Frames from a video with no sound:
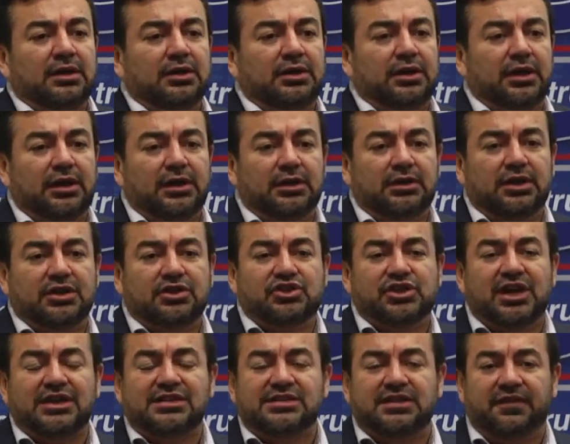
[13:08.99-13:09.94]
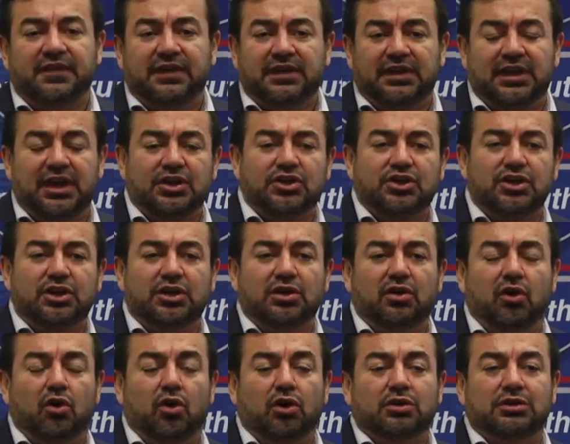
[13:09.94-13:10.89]
the
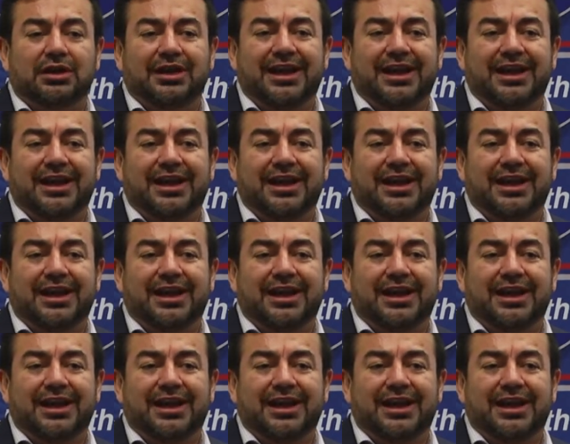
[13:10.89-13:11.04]
justification or the